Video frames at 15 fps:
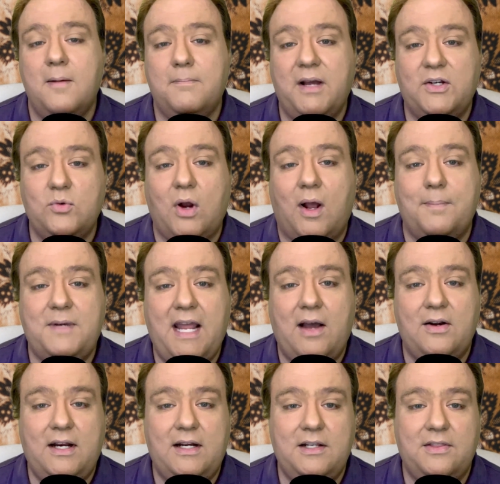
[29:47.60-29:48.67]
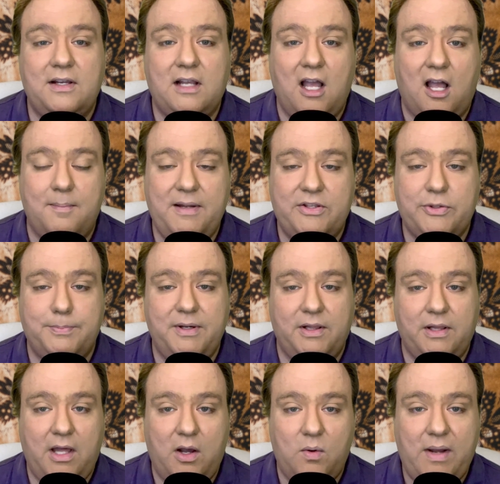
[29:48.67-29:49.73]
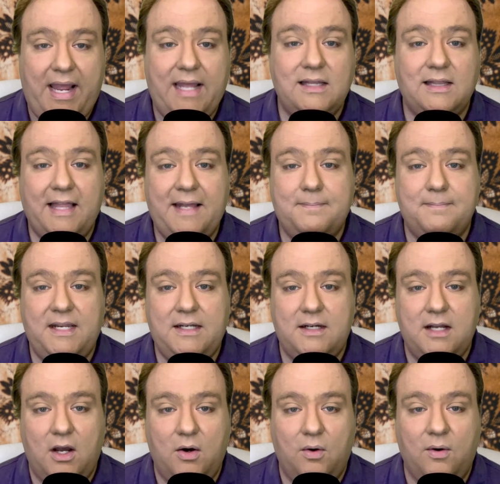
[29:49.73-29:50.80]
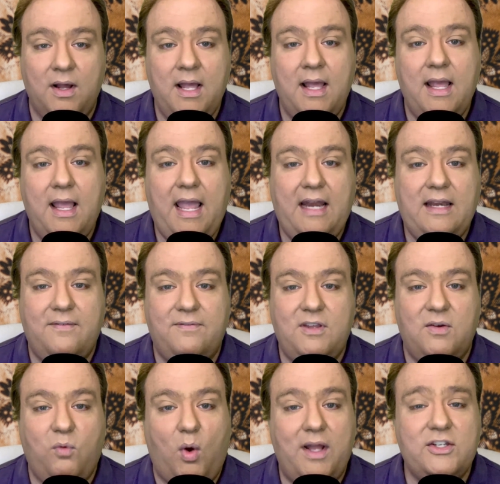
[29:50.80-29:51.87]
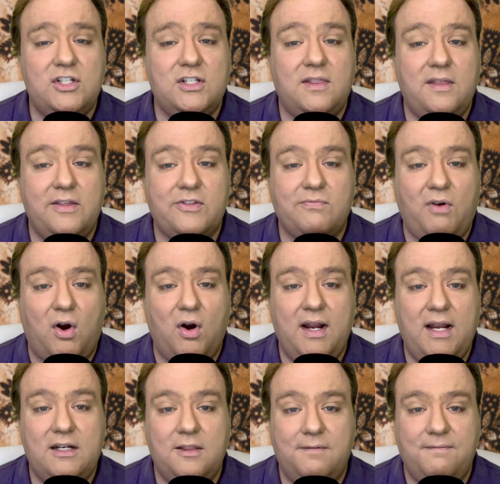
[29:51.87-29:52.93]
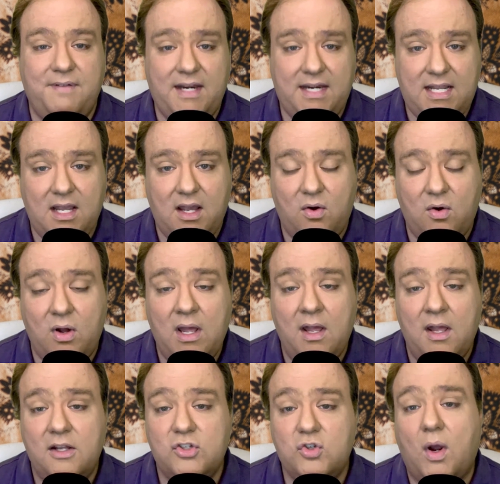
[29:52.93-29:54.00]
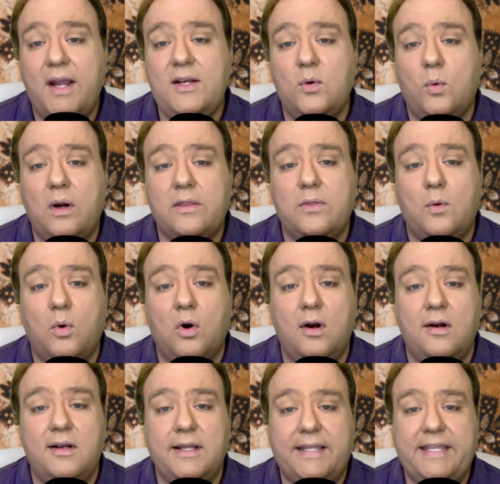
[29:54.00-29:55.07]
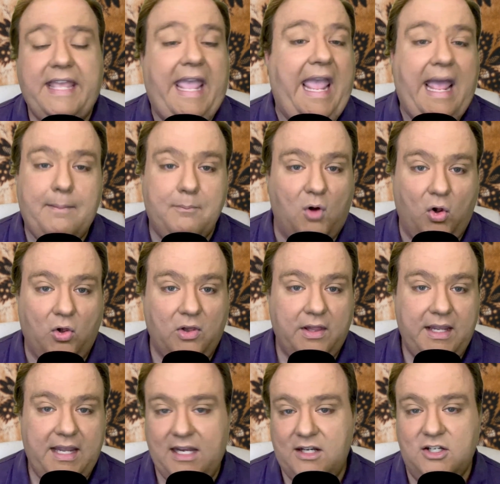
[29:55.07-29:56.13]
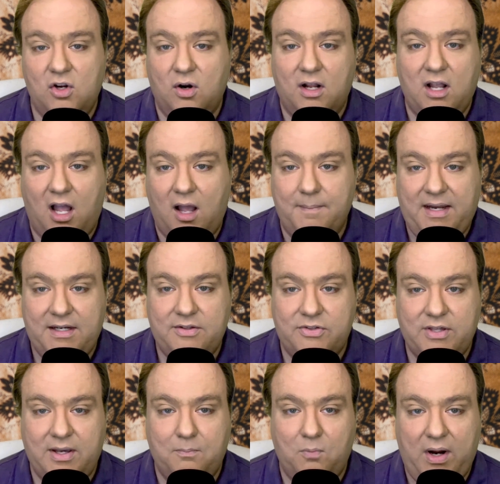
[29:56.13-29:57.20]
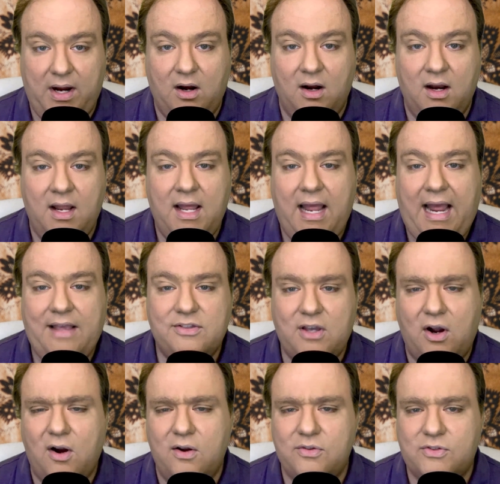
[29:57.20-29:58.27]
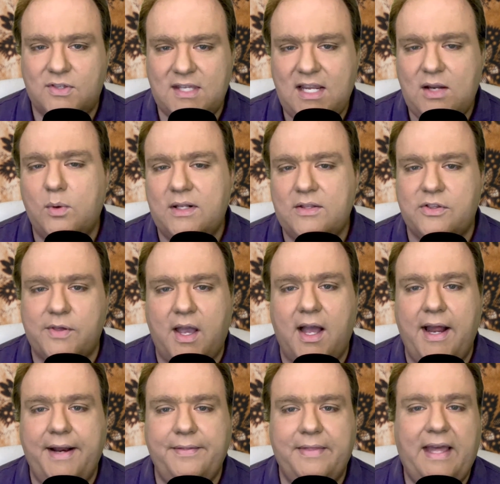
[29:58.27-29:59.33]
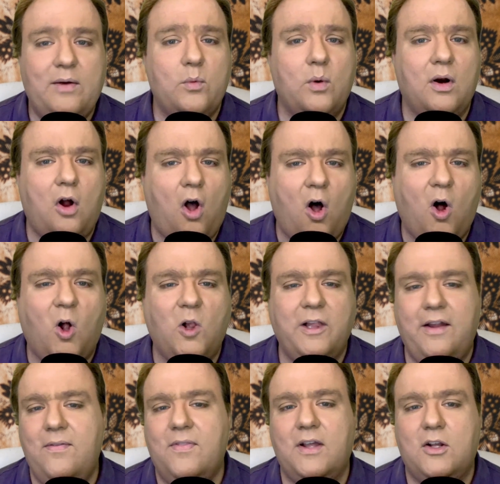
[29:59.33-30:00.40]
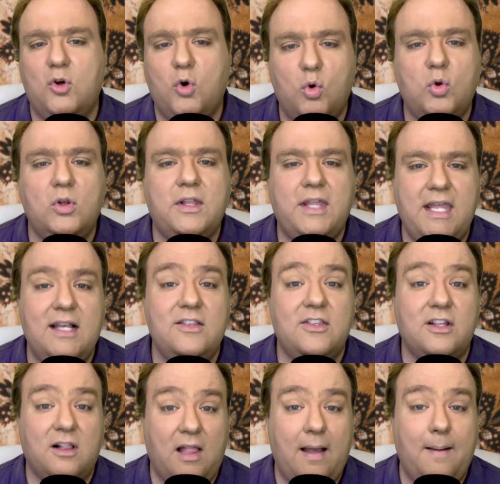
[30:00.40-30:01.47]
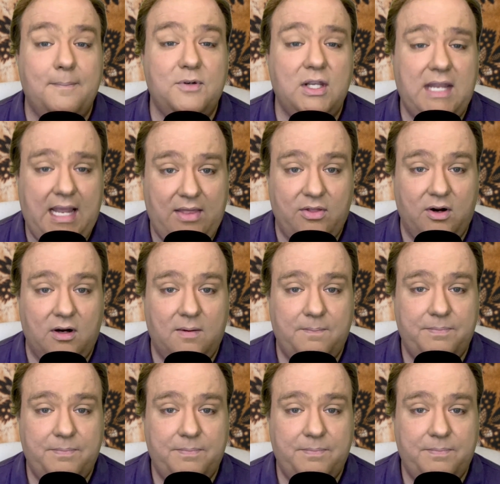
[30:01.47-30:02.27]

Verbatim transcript: but drop down into the comments below and let me know. And if you've watched this far into the video, try to work the word camel into your comment somewhere as our secret sign that we're all in the Cool Kids Club together.